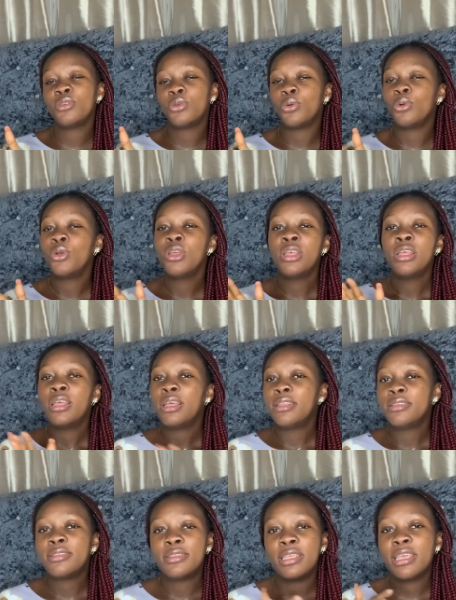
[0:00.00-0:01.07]
know
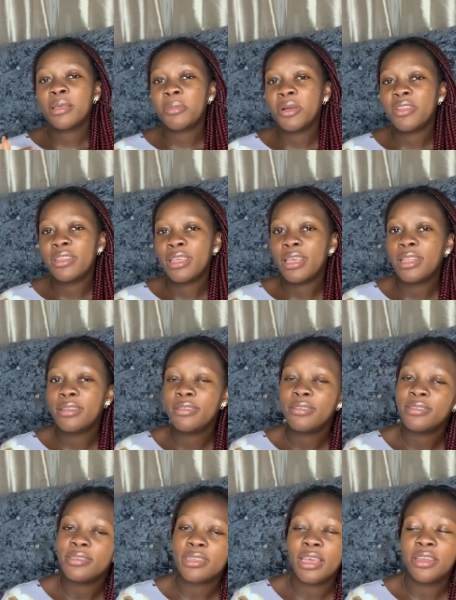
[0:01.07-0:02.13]
think about the healthy
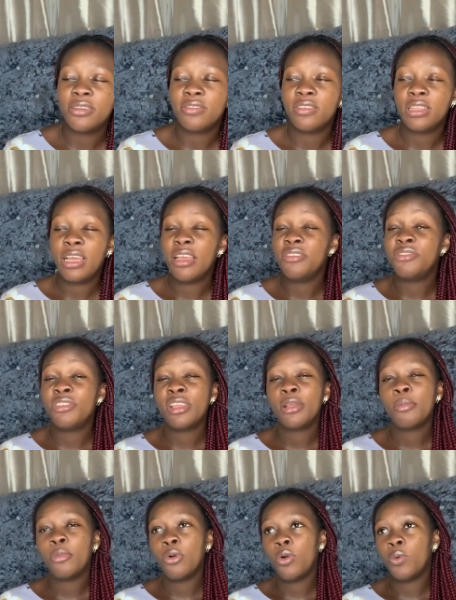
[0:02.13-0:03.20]
side of life drink
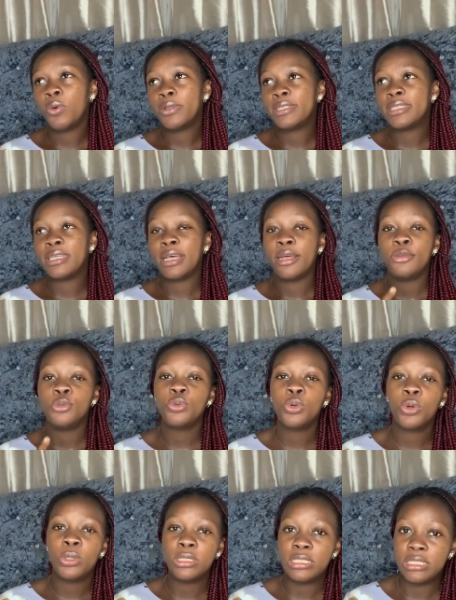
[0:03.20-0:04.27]
more water do
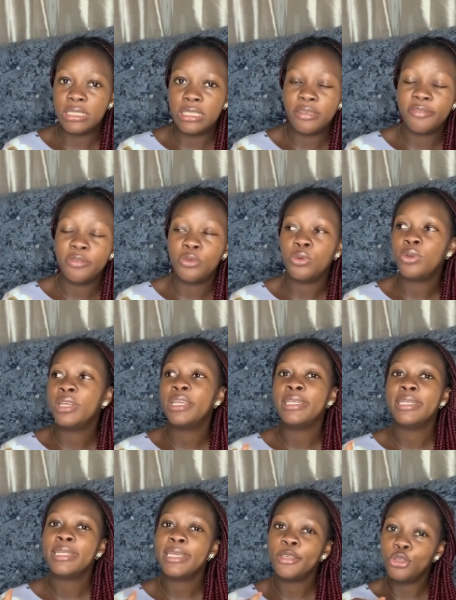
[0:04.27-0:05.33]
all the needful and
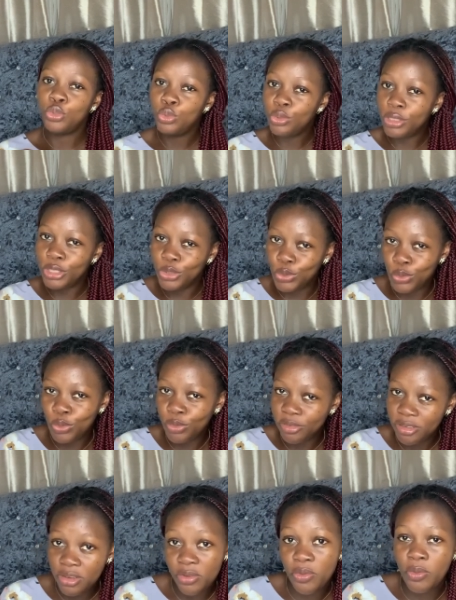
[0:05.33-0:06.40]
then do the do
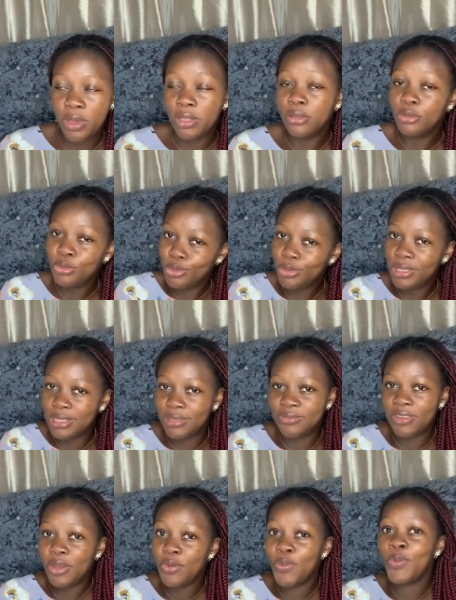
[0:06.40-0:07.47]
very well do it
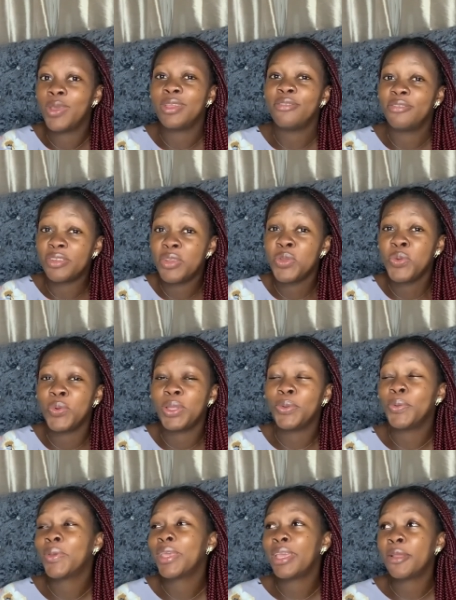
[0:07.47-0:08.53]
very well very well
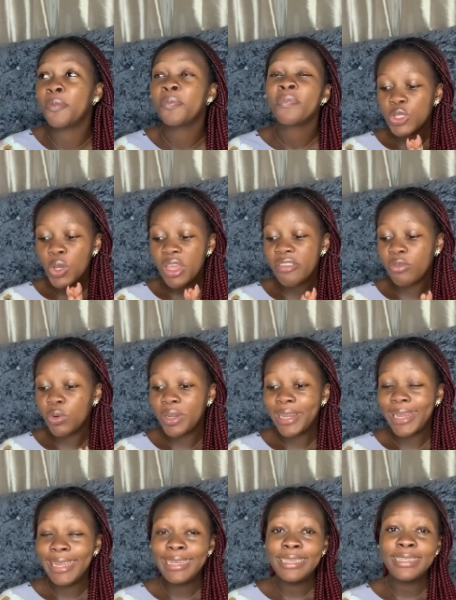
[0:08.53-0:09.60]
okay so if we're
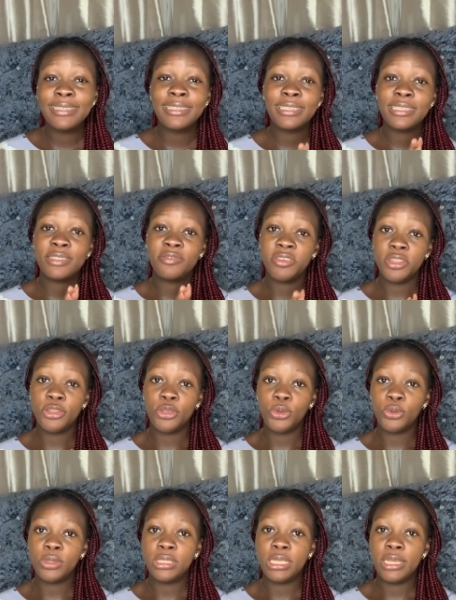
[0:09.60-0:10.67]
ending this
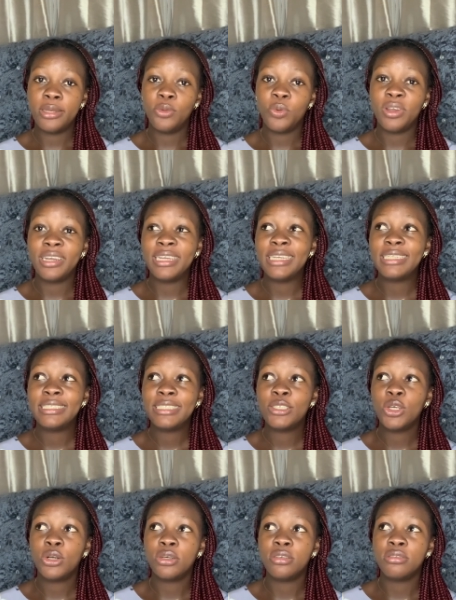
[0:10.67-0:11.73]
video then we're ending
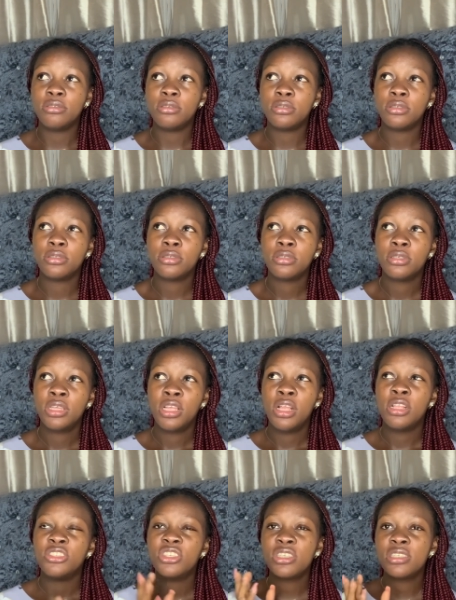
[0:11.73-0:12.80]
on
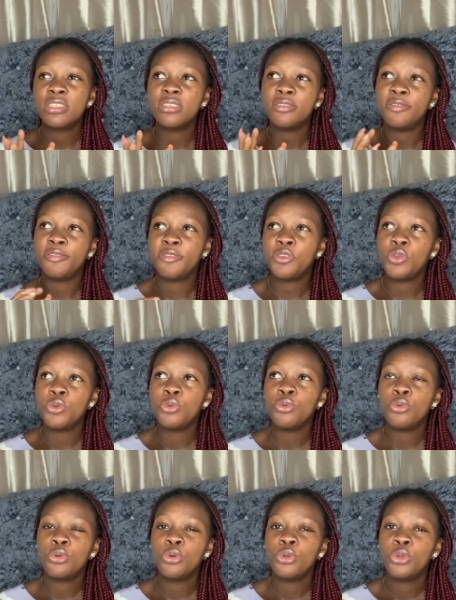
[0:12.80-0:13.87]
just a few